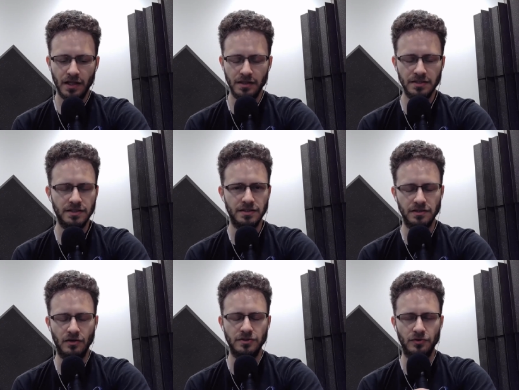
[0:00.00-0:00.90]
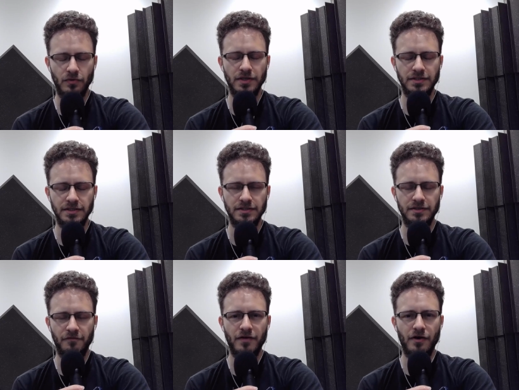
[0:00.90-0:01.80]
This is
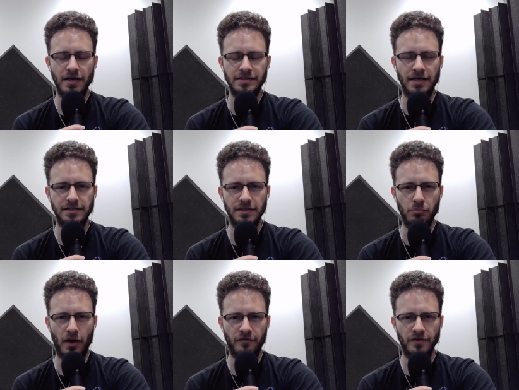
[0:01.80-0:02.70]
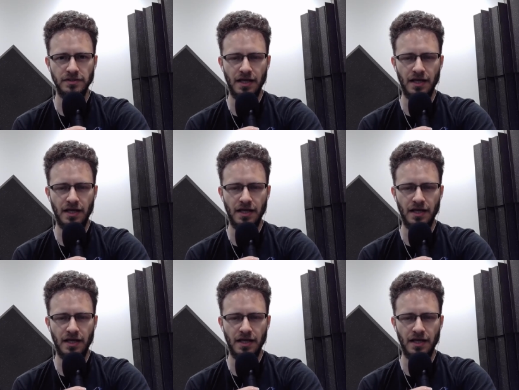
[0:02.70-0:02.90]
a very tasty breakfast.